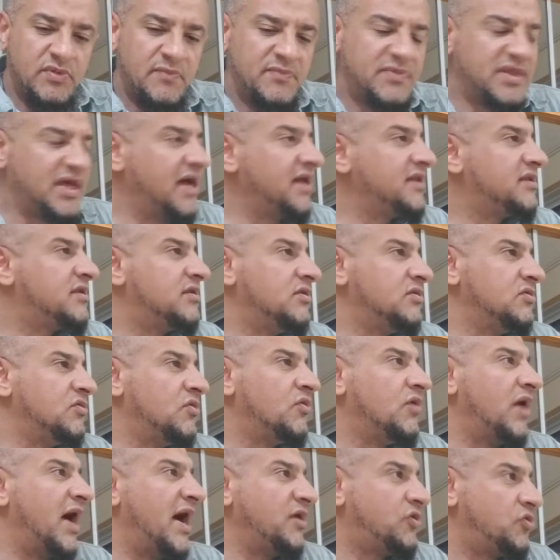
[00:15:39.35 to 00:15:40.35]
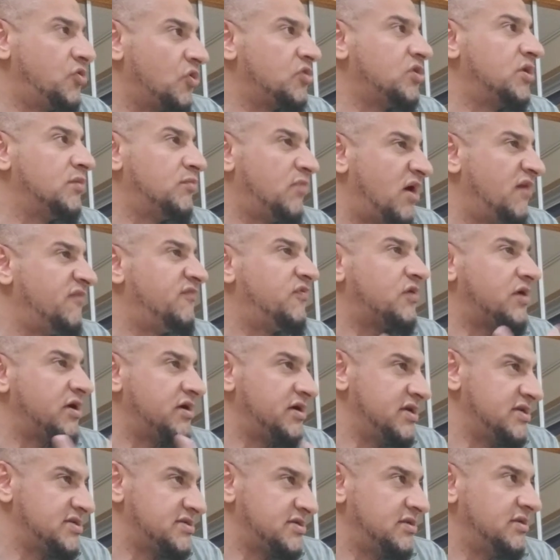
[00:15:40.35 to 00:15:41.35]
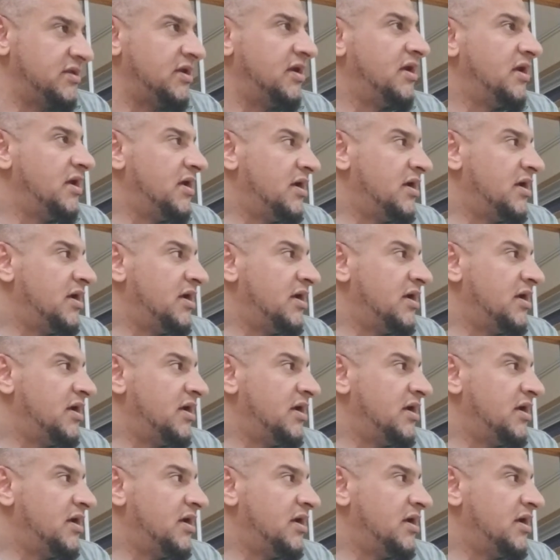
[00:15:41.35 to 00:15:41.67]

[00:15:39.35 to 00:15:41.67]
them that, no, I took them off for a reason.